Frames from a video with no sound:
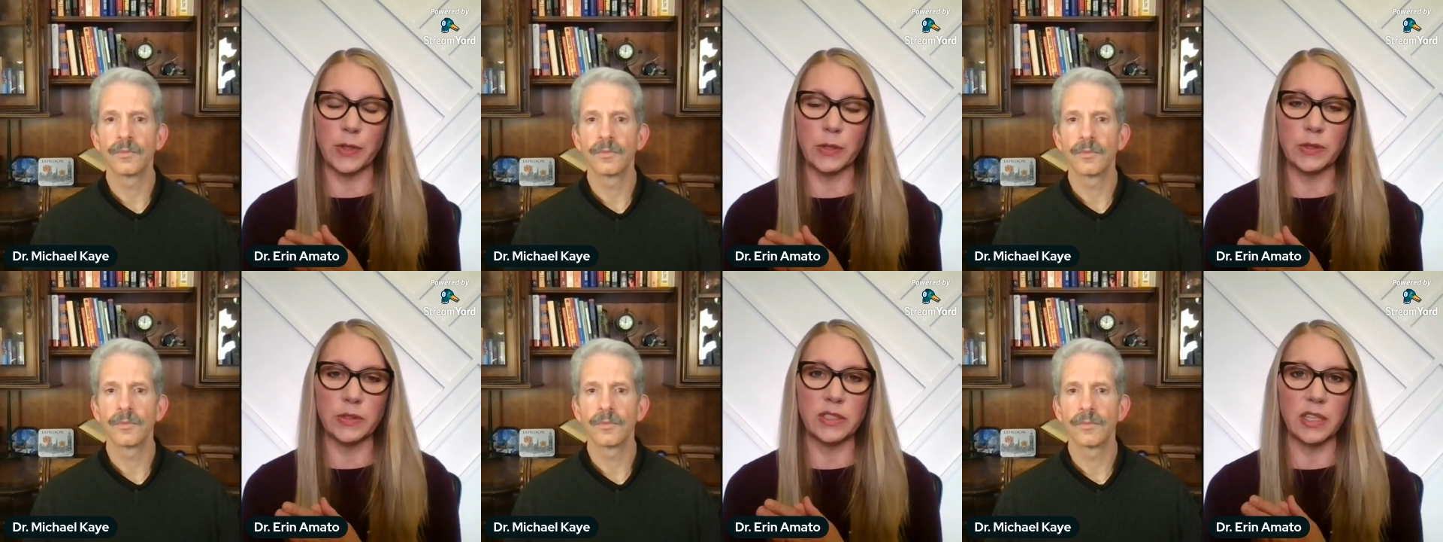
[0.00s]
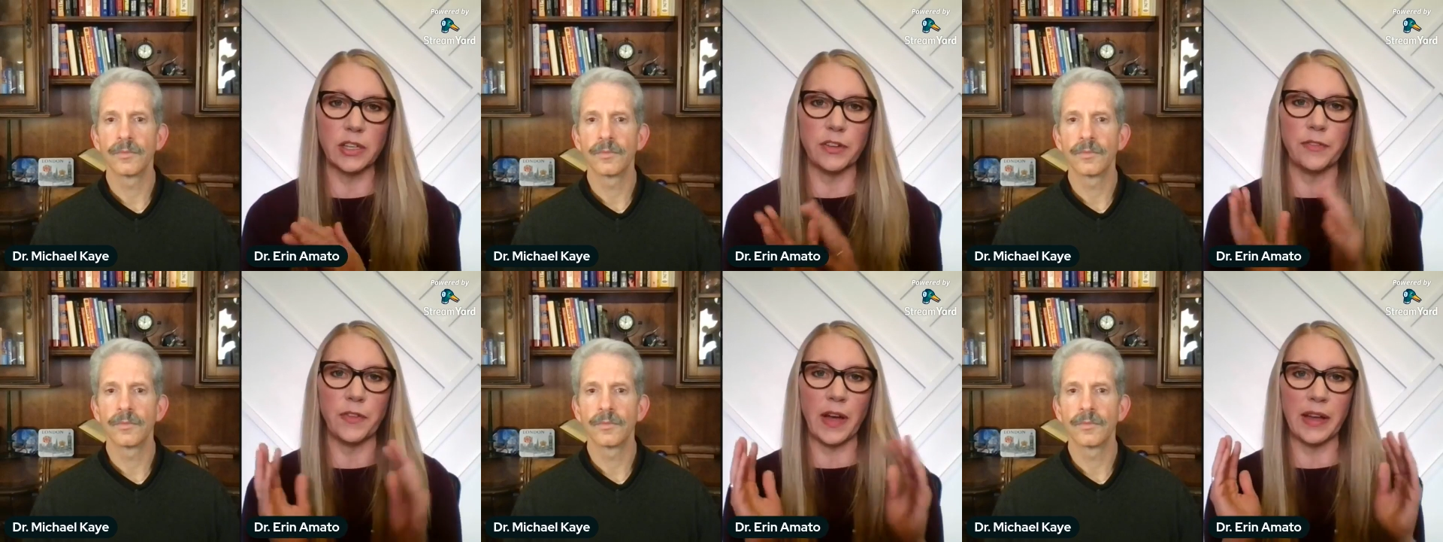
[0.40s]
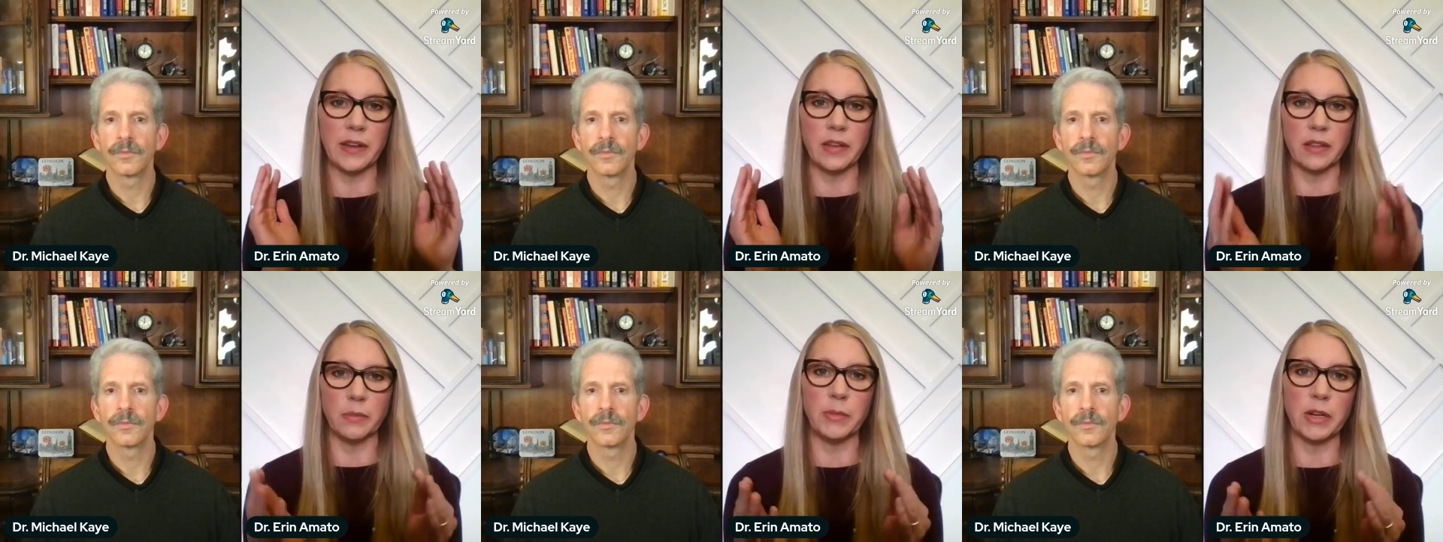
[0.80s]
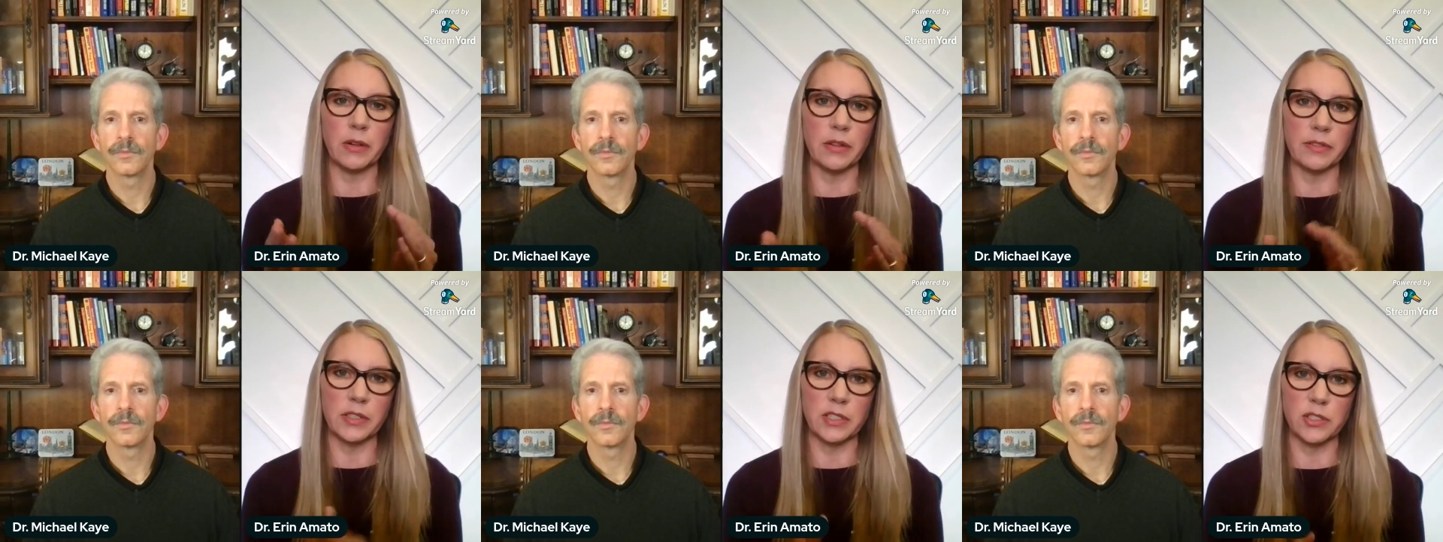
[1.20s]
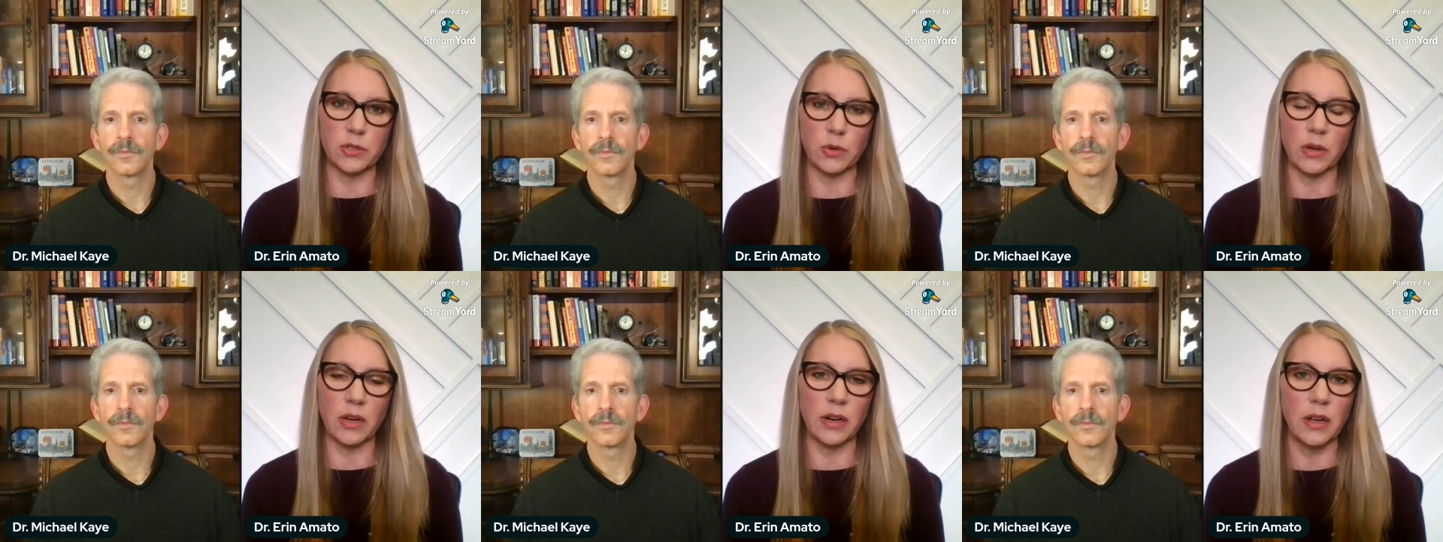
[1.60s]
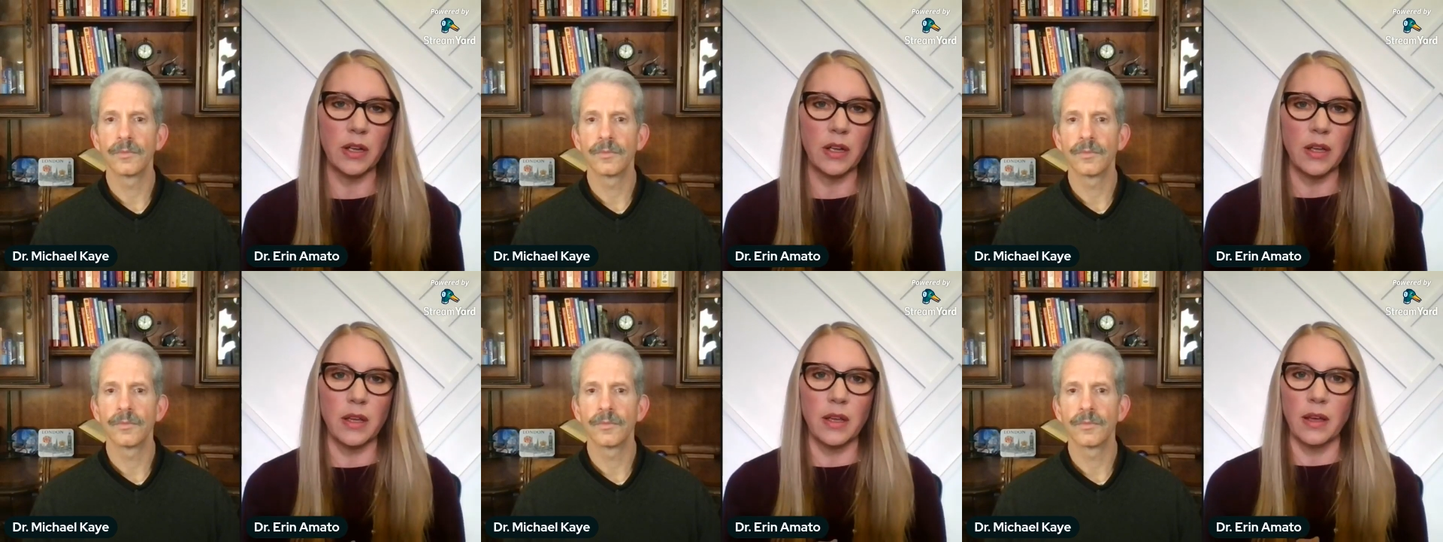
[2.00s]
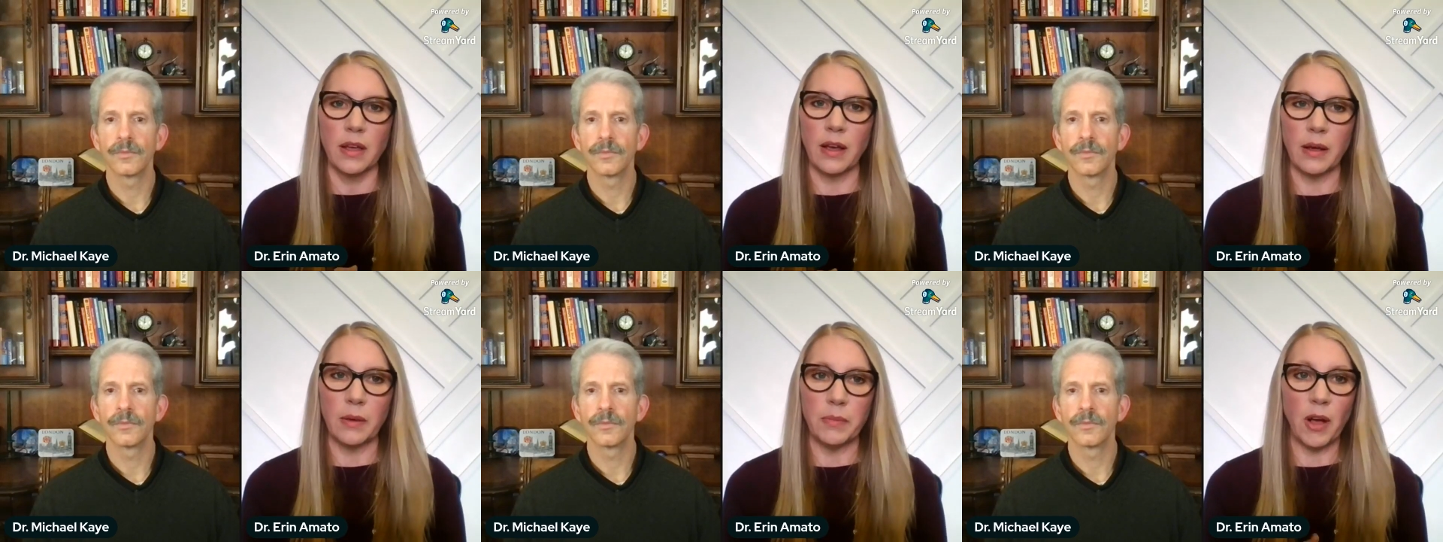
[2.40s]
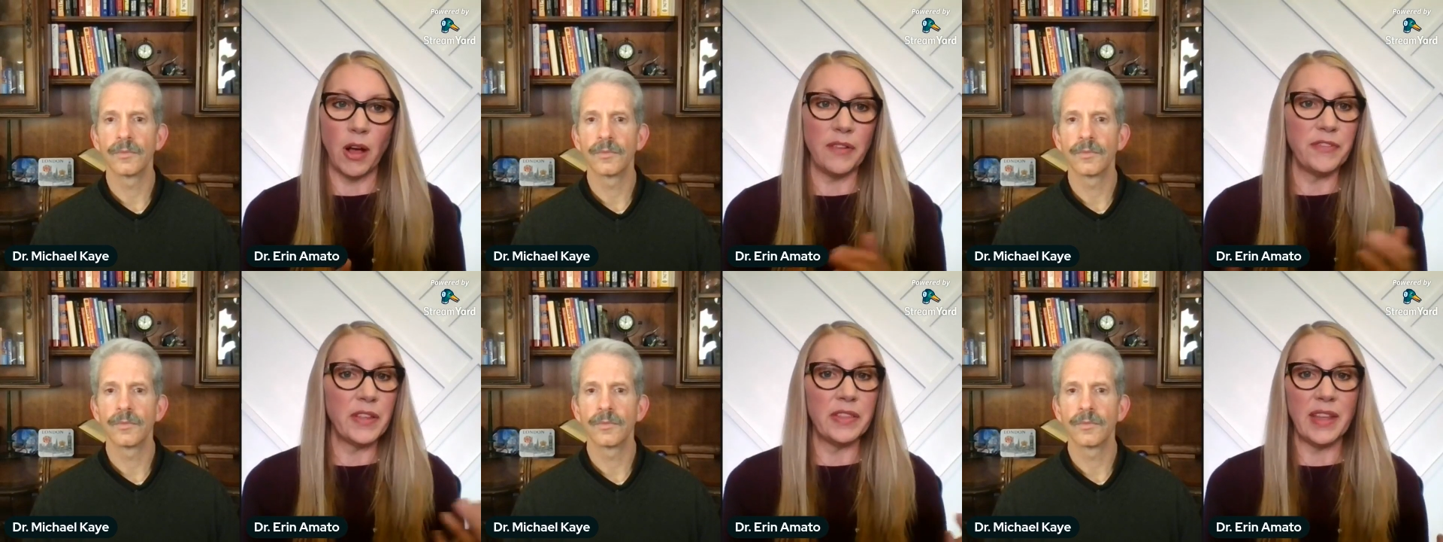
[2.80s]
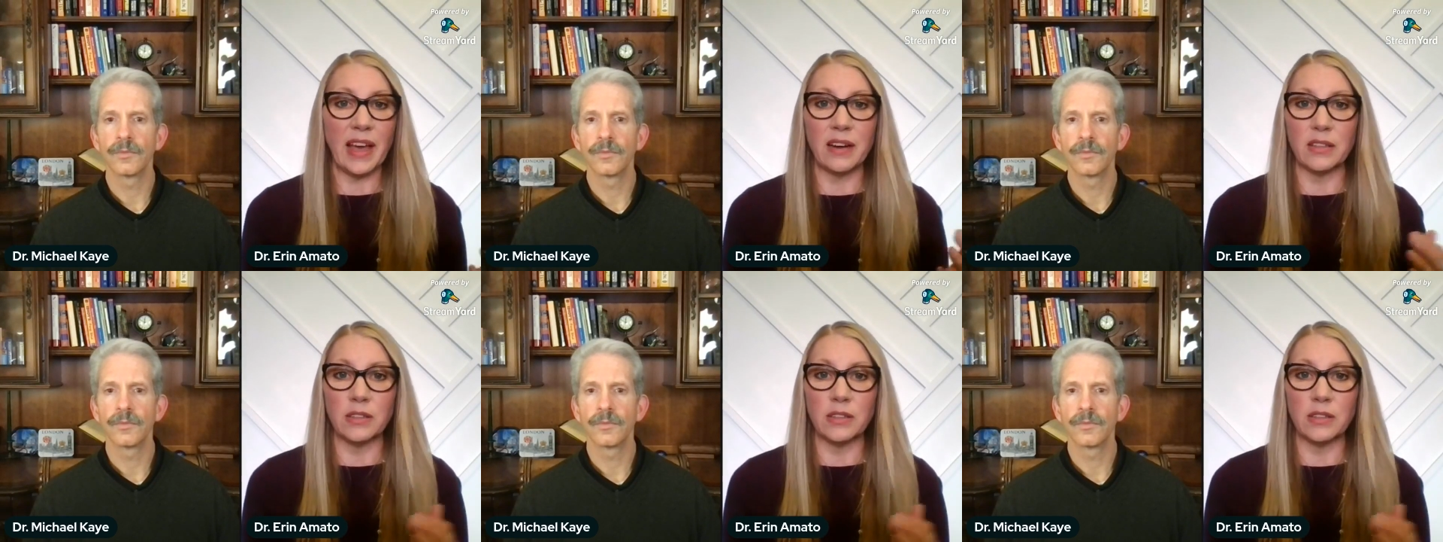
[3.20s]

Speaker 1: foods that you find in the middle of the store, um, often that